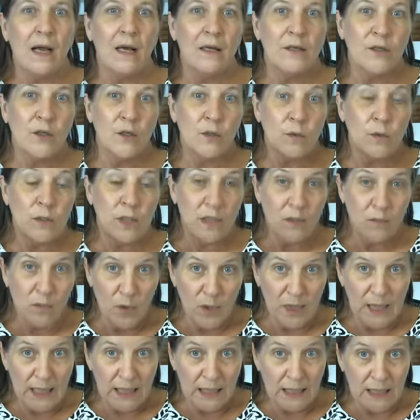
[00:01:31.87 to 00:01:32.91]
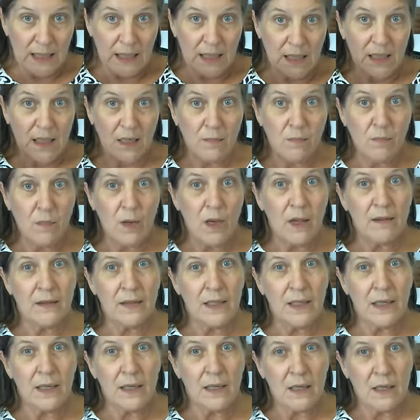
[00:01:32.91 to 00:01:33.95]
using the meridian system,
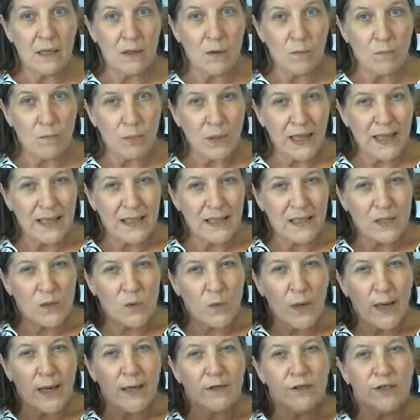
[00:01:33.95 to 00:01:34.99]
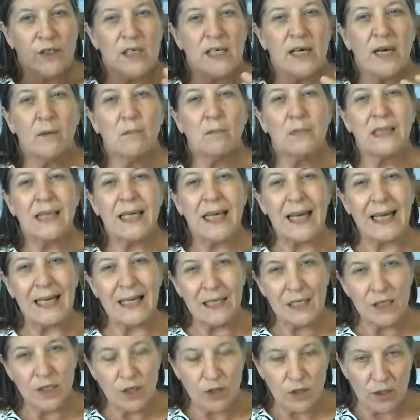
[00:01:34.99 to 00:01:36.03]
the places where energy comes
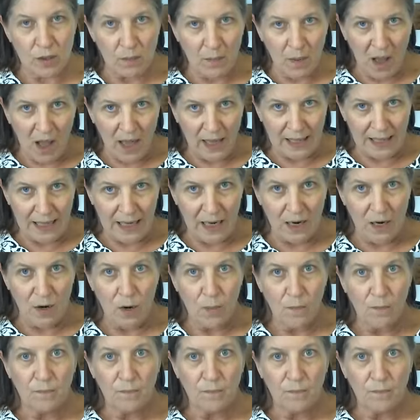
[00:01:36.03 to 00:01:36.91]
into the body.